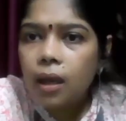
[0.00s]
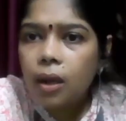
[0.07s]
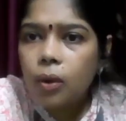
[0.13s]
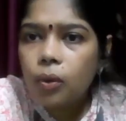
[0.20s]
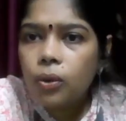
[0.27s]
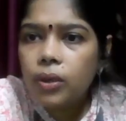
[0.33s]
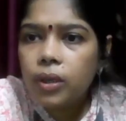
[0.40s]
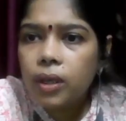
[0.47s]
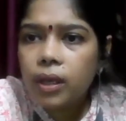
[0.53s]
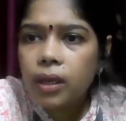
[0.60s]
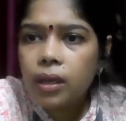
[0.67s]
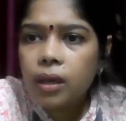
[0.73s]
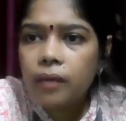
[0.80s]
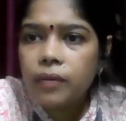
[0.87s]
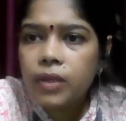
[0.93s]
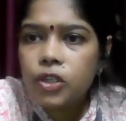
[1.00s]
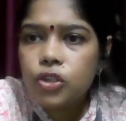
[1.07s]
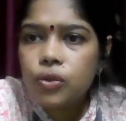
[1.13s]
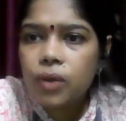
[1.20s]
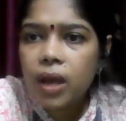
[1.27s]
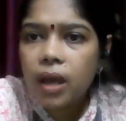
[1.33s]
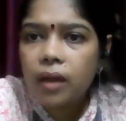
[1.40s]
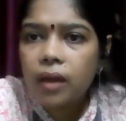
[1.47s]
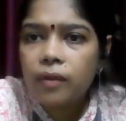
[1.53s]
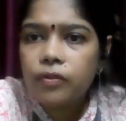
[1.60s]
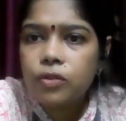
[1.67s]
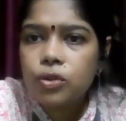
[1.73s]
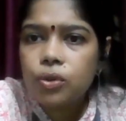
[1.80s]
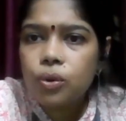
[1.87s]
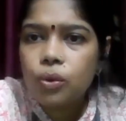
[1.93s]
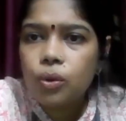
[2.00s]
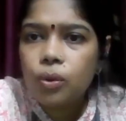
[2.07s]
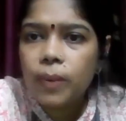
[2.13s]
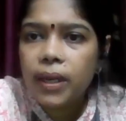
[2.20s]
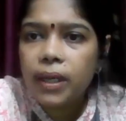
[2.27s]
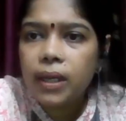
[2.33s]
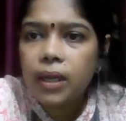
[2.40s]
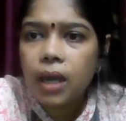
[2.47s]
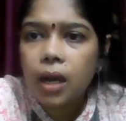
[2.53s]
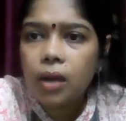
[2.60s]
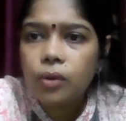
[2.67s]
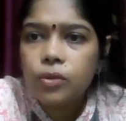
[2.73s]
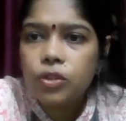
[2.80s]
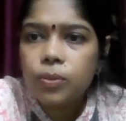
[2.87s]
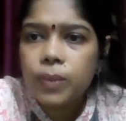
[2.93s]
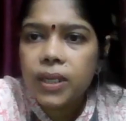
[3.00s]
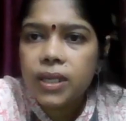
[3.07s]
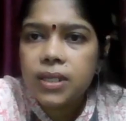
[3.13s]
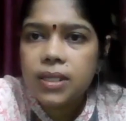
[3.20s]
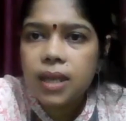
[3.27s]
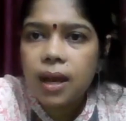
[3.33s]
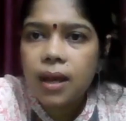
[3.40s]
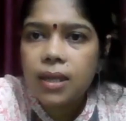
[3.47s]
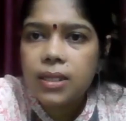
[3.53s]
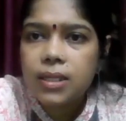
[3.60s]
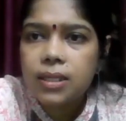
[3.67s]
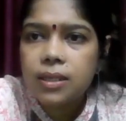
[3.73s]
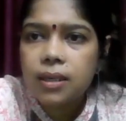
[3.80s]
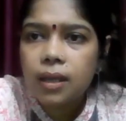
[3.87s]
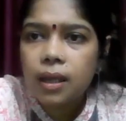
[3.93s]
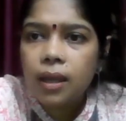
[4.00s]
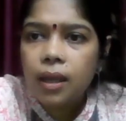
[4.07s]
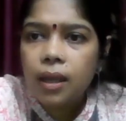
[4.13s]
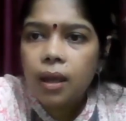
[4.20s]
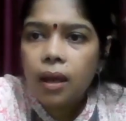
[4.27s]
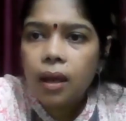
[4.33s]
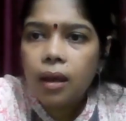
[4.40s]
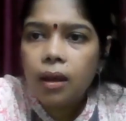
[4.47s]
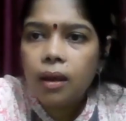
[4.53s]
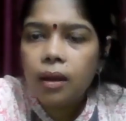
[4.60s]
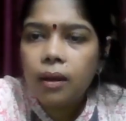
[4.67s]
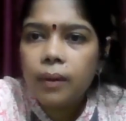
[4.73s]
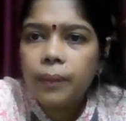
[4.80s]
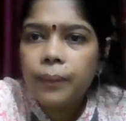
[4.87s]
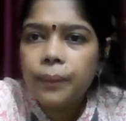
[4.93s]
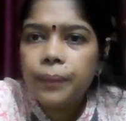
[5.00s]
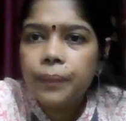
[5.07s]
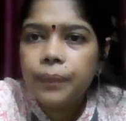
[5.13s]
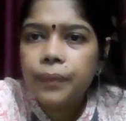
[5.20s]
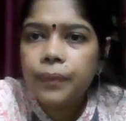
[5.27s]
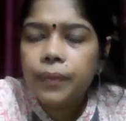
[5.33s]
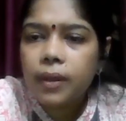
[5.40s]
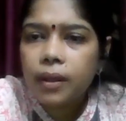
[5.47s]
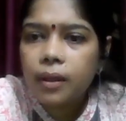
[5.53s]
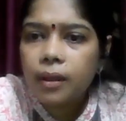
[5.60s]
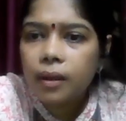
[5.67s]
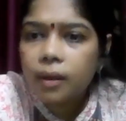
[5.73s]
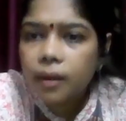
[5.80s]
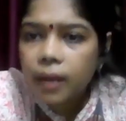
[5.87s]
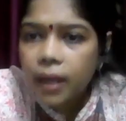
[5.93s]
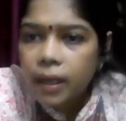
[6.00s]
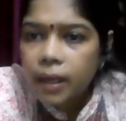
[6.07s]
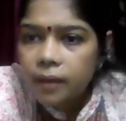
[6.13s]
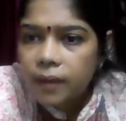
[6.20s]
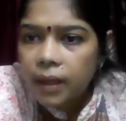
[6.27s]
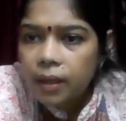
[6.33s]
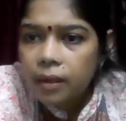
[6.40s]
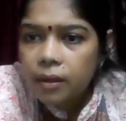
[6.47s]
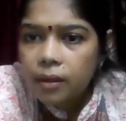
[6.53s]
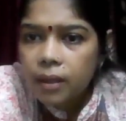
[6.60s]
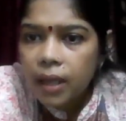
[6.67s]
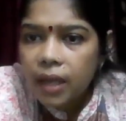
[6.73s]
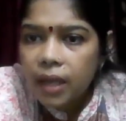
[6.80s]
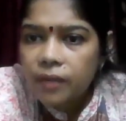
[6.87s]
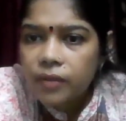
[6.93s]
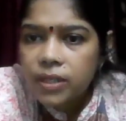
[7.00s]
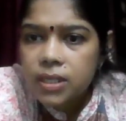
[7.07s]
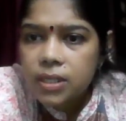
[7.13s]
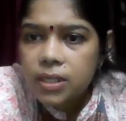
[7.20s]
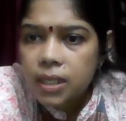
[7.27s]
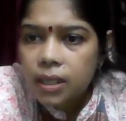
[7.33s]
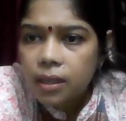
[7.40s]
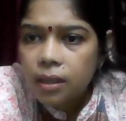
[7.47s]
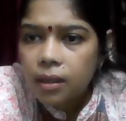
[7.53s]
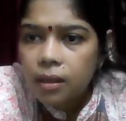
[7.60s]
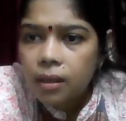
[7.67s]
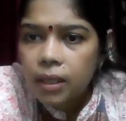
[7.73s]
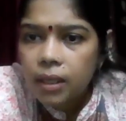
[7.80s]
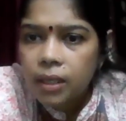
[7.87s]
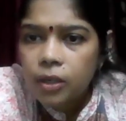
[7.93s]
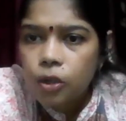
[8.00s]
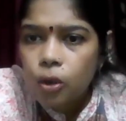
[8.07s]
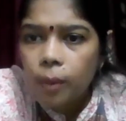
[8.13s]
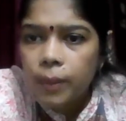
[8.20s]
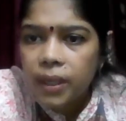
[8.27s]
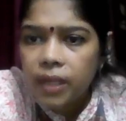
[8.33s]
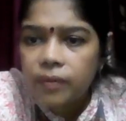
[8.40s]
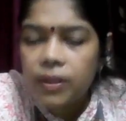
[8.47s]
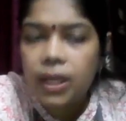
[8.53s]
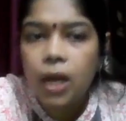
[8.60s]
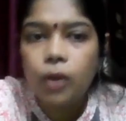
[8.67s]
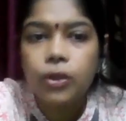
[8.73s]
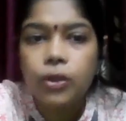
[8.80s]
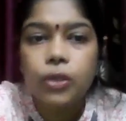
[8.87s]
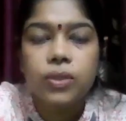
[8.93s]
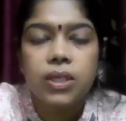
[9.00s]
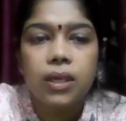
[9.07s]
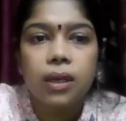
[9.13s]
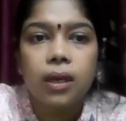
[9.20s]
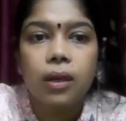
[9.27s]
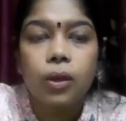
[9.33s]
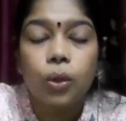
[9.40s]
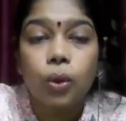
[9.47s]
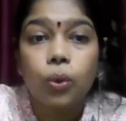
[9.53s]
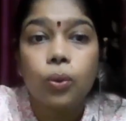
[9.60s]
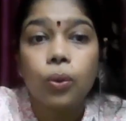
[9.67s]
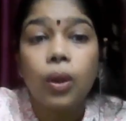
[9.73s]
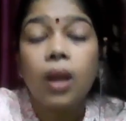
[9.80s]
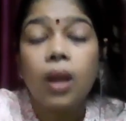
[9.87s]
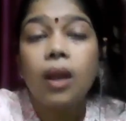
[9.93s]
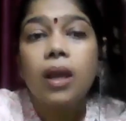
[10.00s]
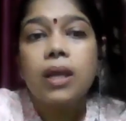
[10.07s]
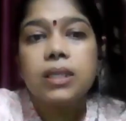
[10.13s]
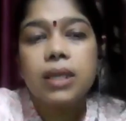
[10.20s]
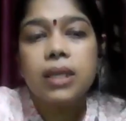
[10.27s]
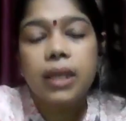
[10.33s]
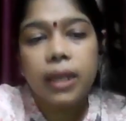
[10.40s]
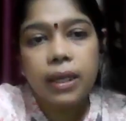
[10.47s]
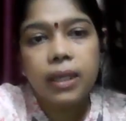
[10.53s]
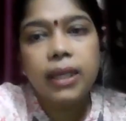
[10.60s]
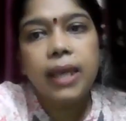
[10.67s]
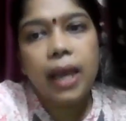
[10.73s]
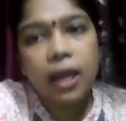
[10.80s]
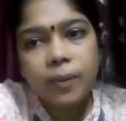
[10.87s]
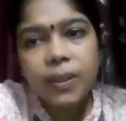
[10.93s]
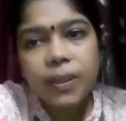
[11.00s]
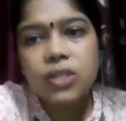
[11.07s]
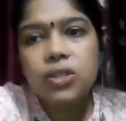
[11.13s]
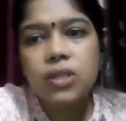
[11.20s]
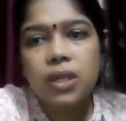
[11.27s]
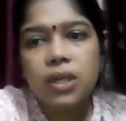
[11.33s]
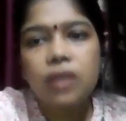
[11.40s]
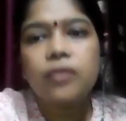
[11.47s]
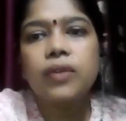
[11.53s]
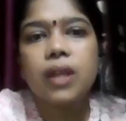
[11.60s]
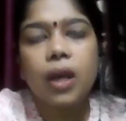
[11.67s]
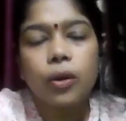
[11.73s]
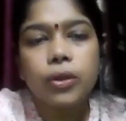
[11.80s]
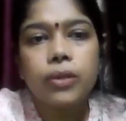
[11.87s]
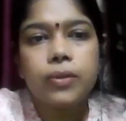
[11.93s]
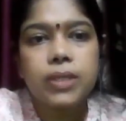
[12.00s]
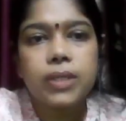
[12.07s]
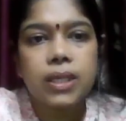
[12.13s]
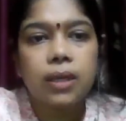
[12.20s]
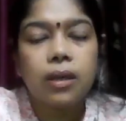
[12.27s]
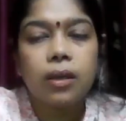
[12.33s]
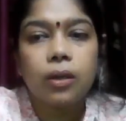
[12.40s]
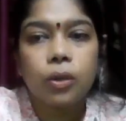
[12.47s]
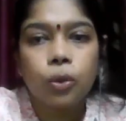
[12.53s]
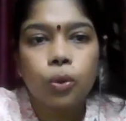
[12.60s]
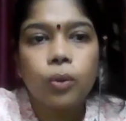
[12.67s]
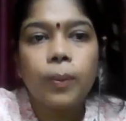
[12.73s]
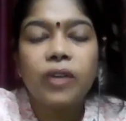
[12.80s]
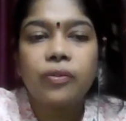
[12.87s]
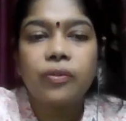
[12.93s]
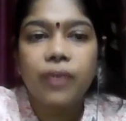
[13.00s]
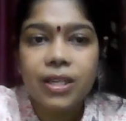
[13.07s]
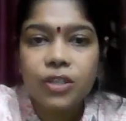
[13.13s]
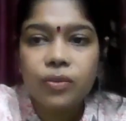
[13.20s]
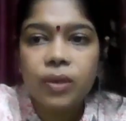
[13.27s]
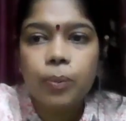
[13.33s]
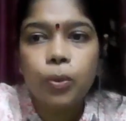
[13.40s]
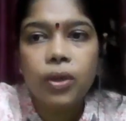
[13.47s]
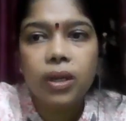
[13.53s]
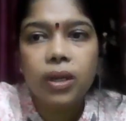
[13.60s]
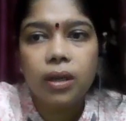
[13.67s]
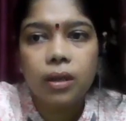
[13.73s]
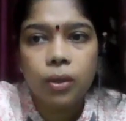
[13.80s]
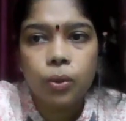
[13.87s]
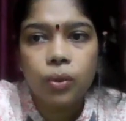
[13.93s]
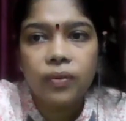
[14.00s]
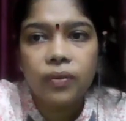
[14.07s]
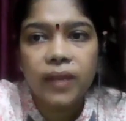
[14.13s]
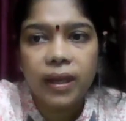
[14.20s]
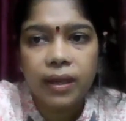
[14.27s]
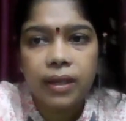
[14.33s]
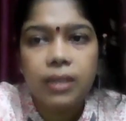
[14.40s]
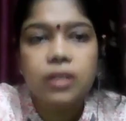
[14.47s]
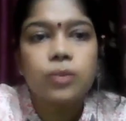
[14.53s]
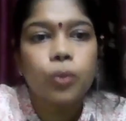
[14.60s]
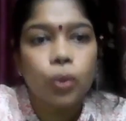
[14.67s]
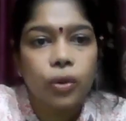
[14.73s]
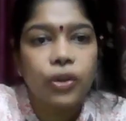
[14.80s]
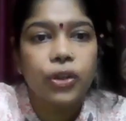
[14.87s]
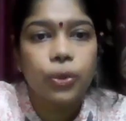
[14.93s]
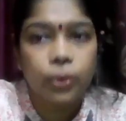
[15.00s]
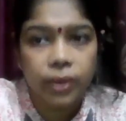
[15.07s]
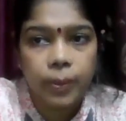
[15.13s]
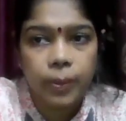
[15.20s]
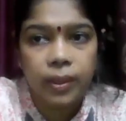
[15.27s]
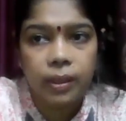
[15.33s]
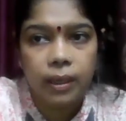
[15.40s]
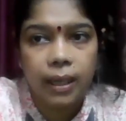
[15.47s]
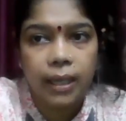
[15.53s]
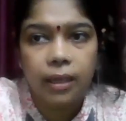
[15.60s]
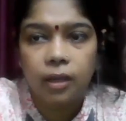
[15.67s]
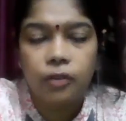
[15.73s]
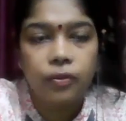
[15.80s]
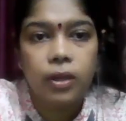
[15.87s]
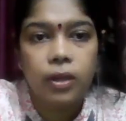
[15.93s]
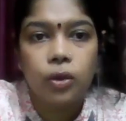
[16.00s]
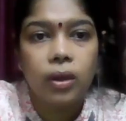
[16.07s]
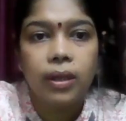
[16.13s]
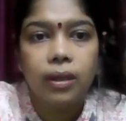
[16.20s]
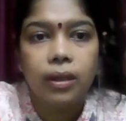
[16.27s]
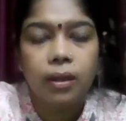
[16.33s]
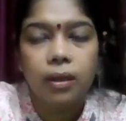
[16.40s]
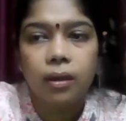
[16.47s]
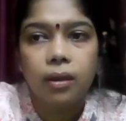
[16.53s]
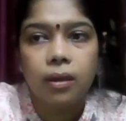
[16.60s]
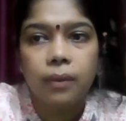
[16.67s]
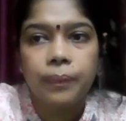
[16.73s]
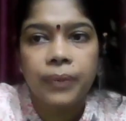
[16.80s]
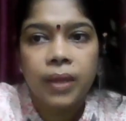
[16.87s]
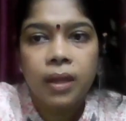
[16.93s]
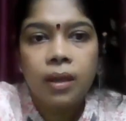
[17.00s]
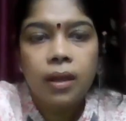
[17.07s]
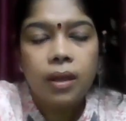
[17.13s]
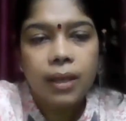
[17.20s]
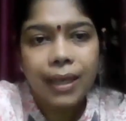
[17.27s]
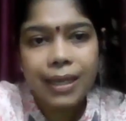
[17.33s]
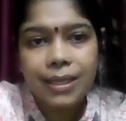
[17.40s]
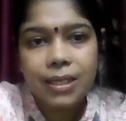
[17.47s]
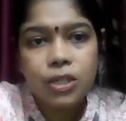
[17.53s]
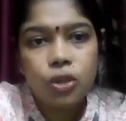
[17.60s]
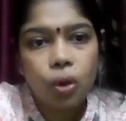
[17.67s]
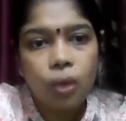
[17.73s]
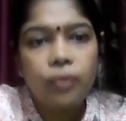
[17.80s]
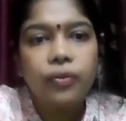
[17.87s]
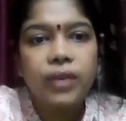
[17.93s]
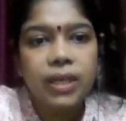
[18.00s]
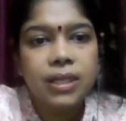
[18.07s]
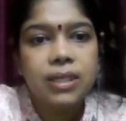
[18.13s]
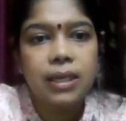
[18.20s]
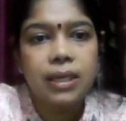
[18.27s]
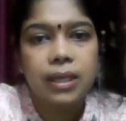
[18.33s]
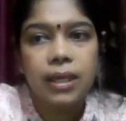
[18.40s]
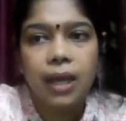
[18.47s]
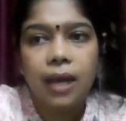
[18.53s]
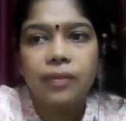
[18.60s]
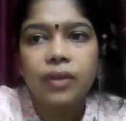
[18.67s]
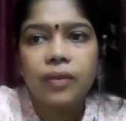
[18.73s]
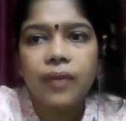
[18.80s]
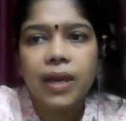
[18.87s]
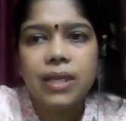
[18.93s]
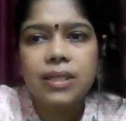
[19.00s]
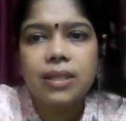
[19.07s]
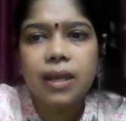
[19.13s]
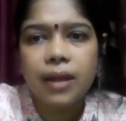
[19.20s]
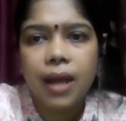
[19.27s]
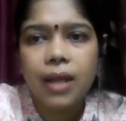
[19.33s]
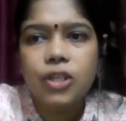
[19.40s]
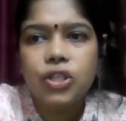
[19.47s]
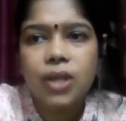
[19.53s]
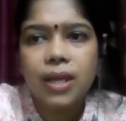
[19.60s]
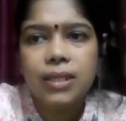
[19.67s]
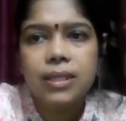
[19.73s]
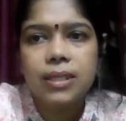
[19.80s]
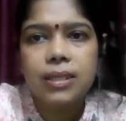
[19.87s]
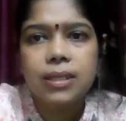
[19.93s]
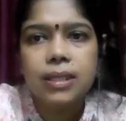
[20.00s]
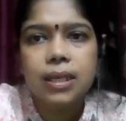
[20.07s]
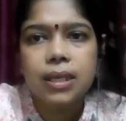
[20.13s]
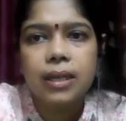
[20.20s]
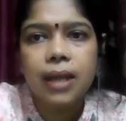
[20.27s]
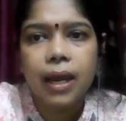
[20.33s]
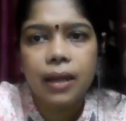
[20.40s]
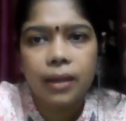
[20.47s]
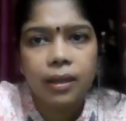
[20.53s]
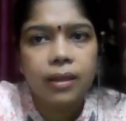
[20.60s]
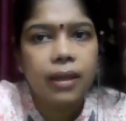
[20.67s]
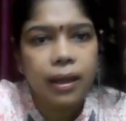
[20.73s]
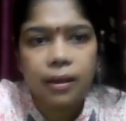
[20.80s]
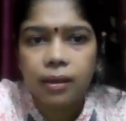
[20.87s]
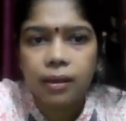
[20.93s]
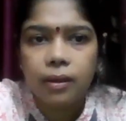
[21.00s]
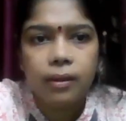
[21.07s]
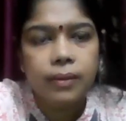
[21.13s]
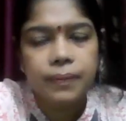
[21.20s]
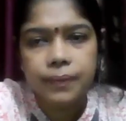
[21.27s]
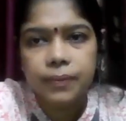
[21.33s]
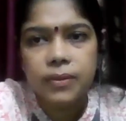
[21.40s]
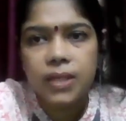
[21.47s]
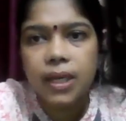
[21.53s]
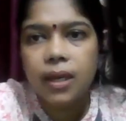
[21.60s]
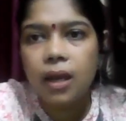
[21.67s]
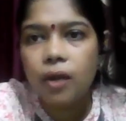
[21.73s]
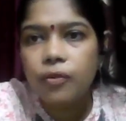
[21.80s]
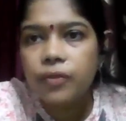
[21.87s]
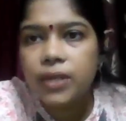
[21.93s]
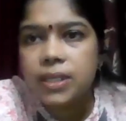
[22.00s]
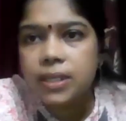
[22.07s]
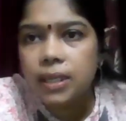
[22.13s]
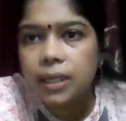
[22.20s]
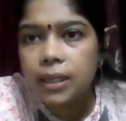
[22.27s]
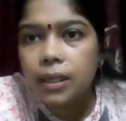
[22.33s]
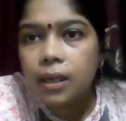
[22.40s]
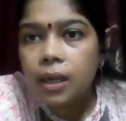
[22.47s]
Okay, Kavish, you have so many doubts. Please ask. Uh, right, then can we stick it normally without using a glue? See, it can be stick without using a glue, but once we put a glue, then it is more durable. Like it will not get it off easily. Otherwise, there are chances that it can take off easily.